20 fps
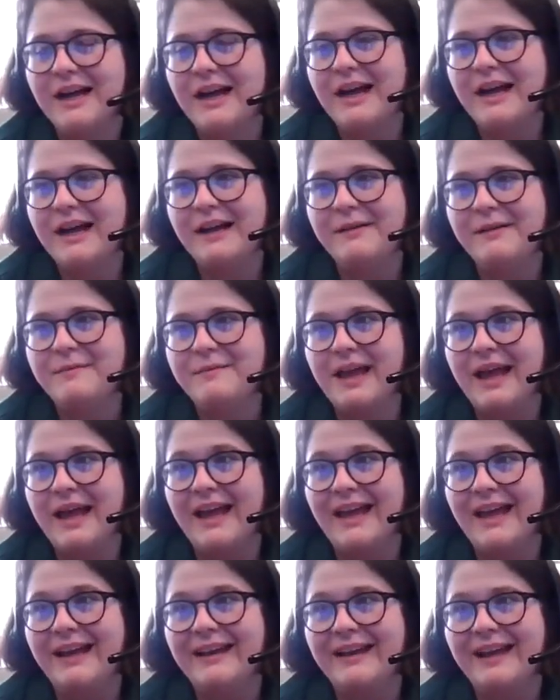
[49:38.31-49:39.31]

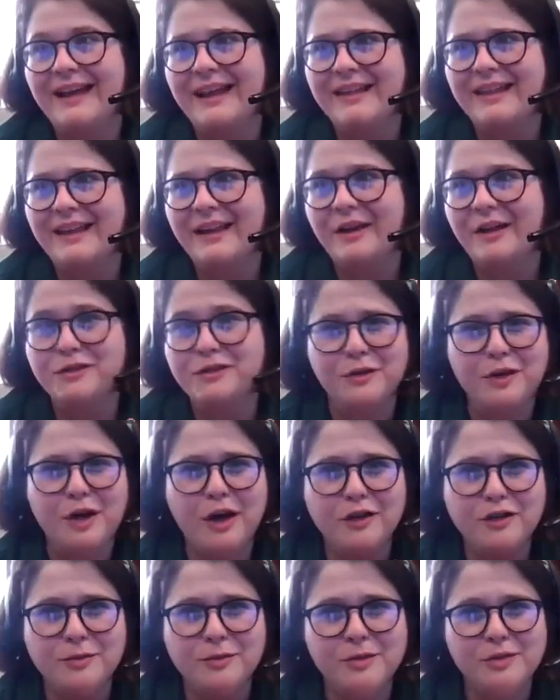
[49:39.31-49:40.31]
And I think also
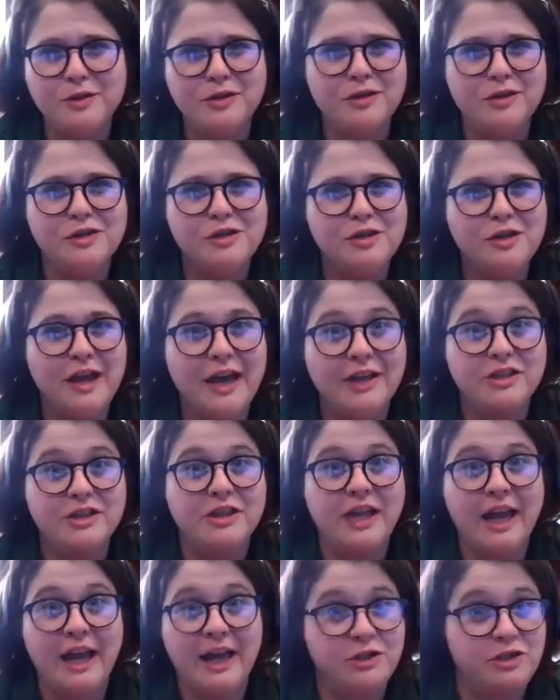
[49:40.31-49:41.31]
contributions to
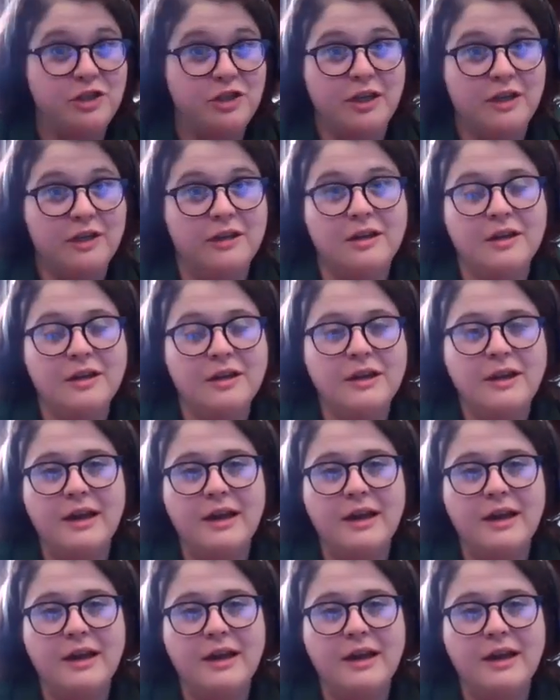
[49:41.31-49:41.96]
education